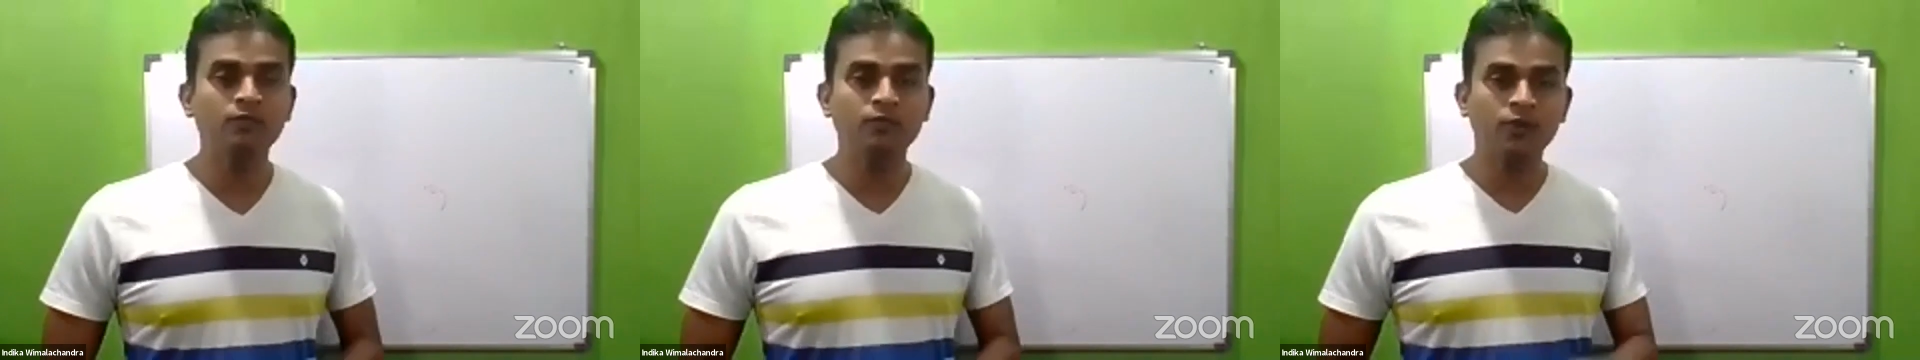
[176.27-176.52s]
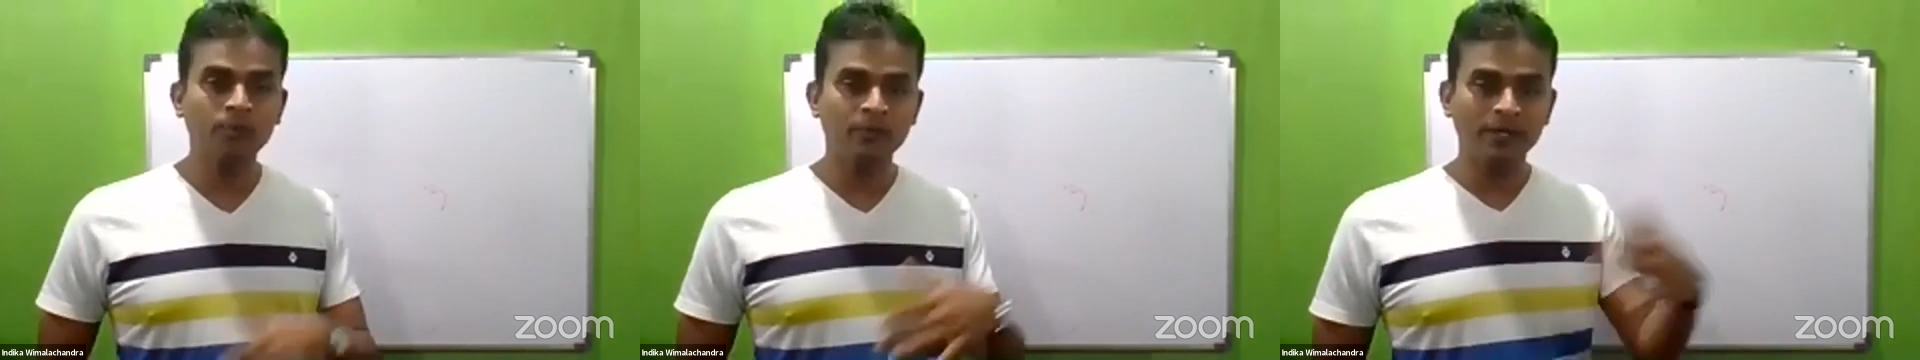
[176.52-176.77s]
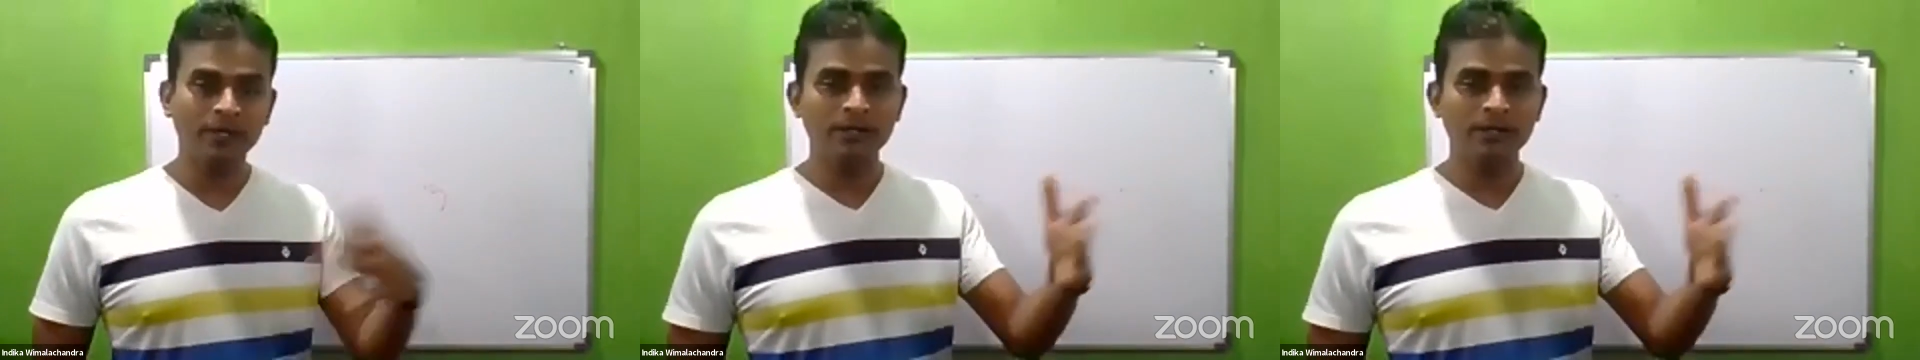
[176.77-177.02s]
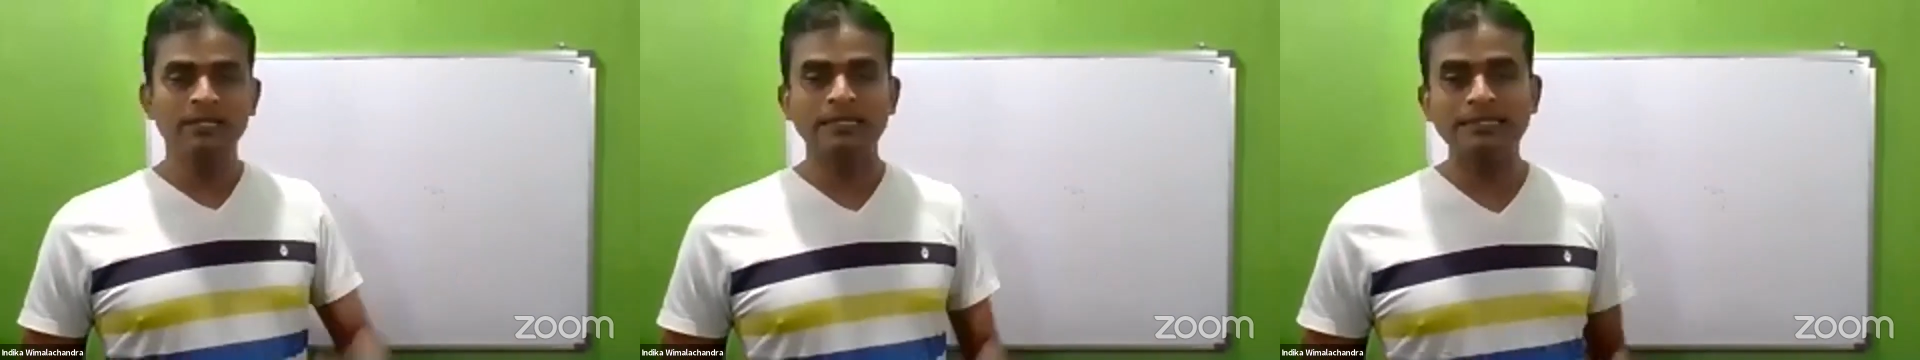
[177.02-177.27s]
from
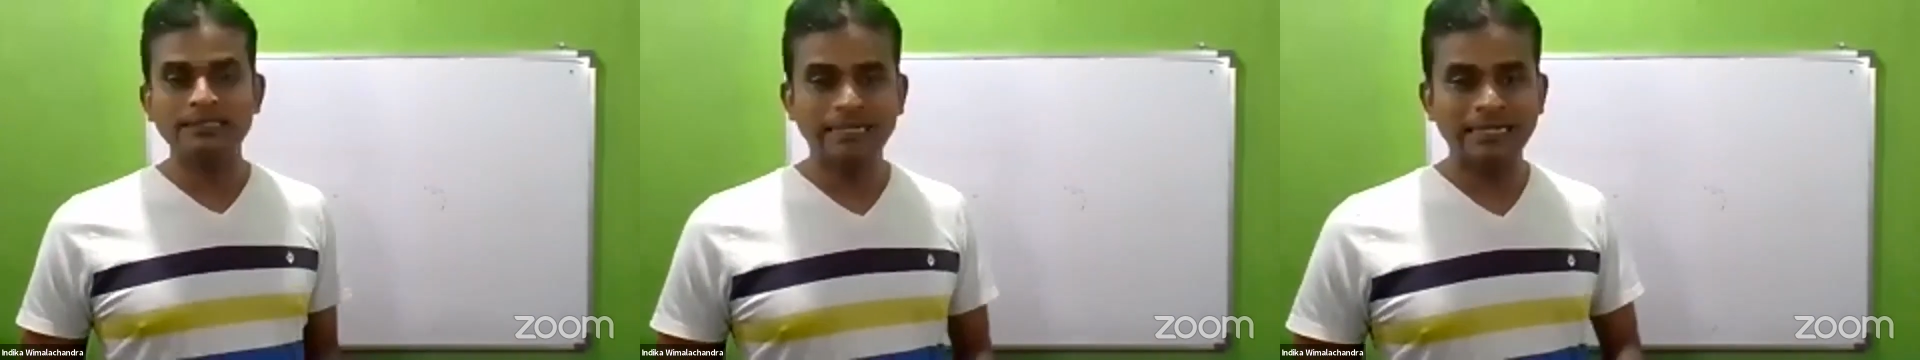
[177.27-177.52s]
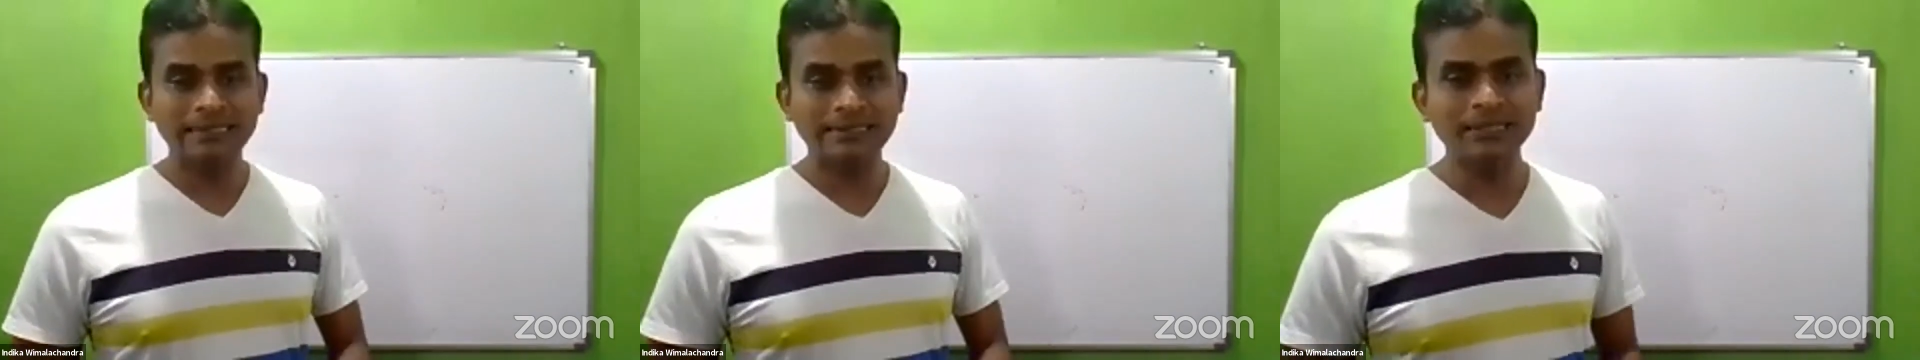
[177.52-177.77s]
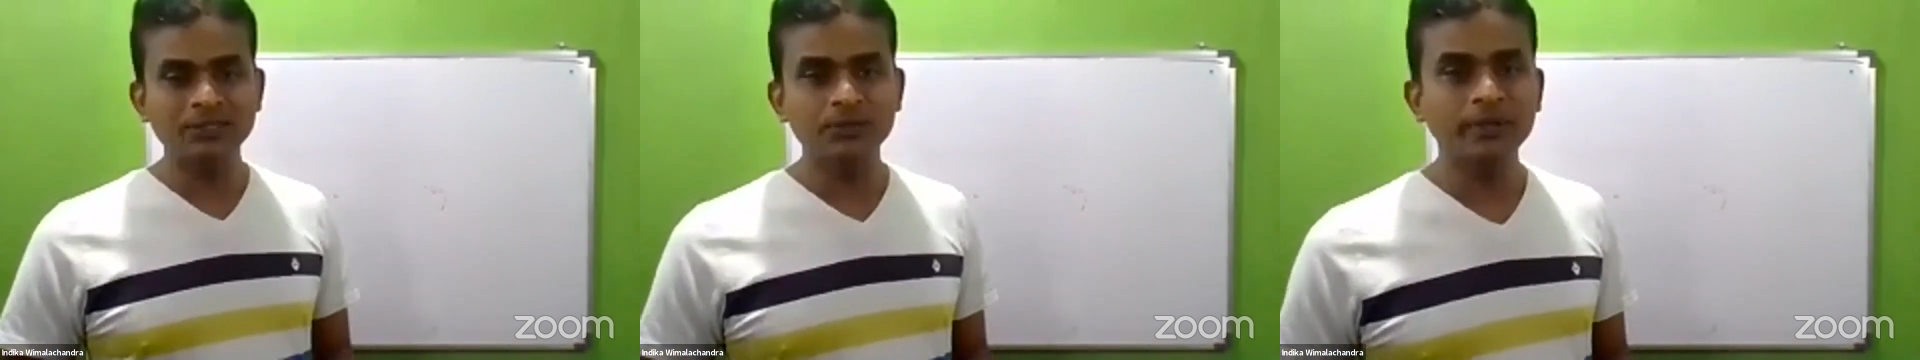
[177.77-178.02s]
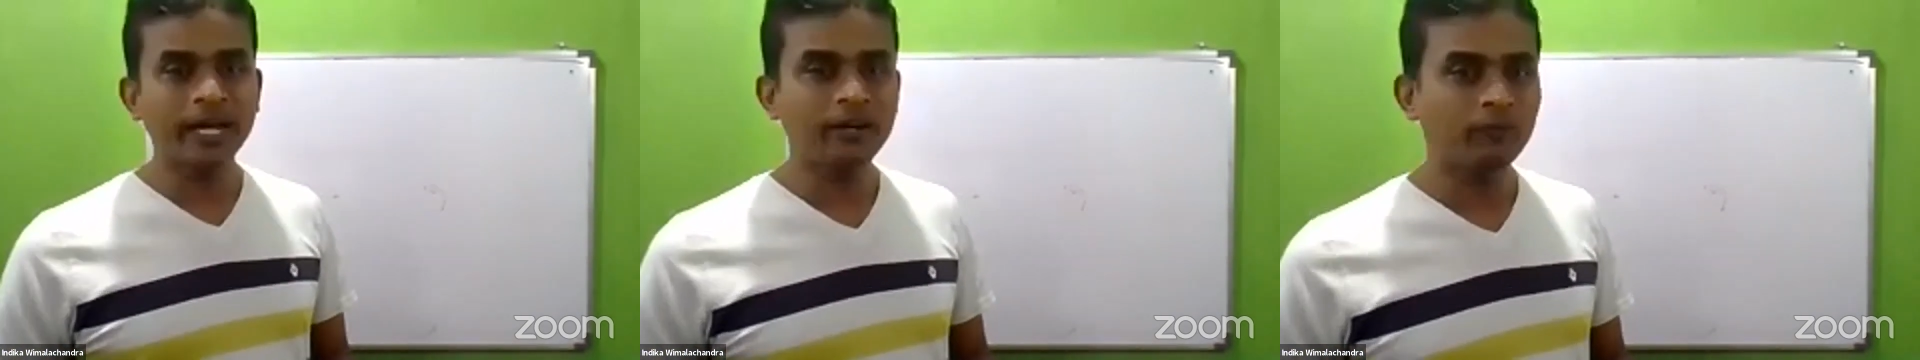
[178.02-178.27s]
this lesson you
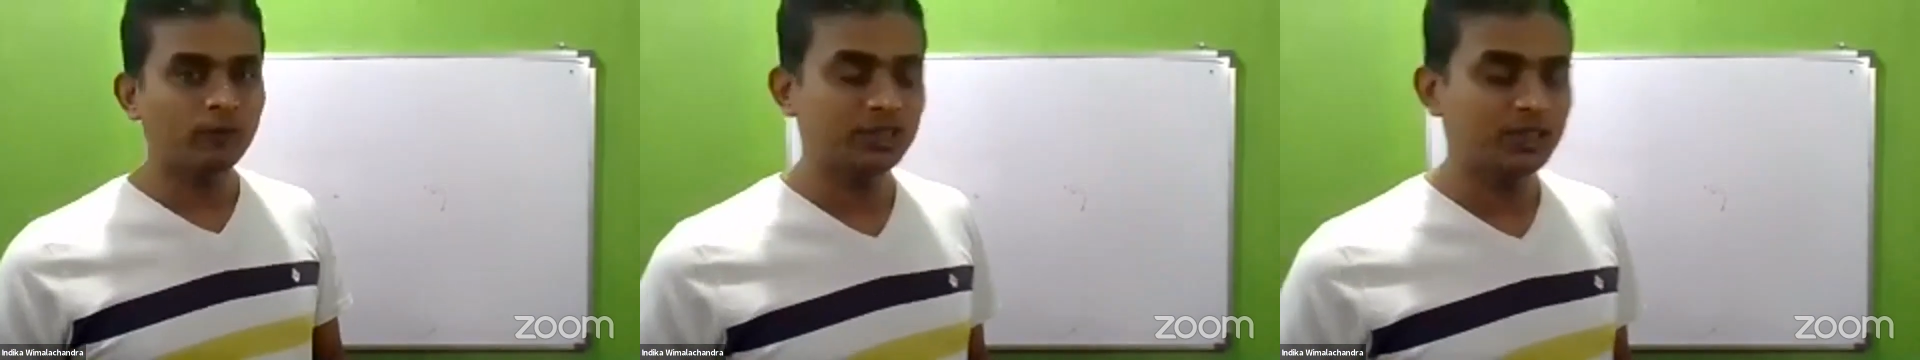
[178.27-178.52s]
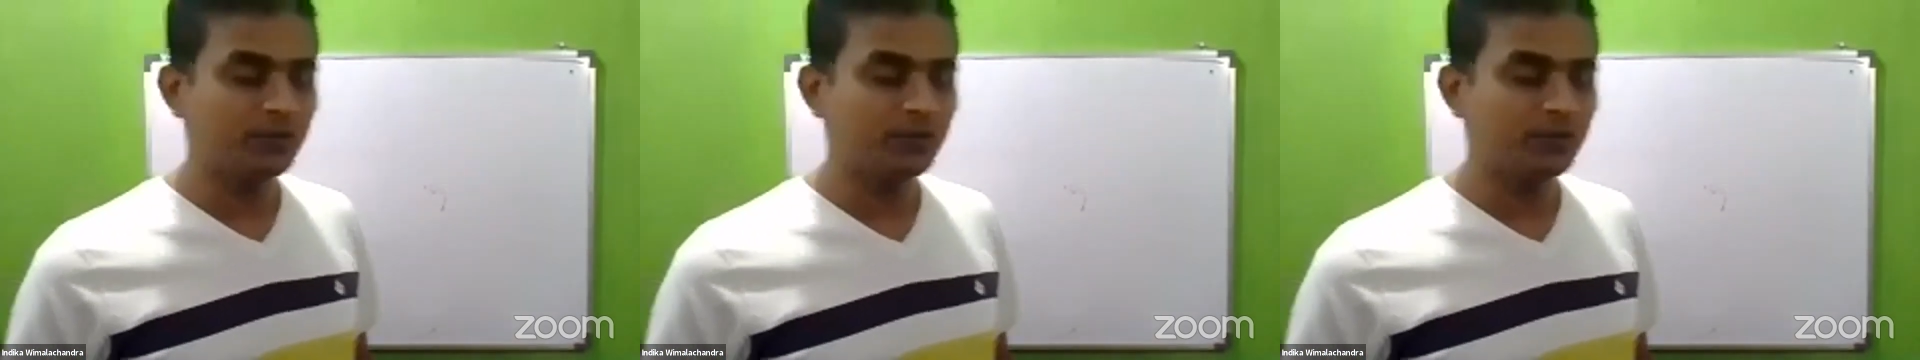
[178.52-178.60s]
can watch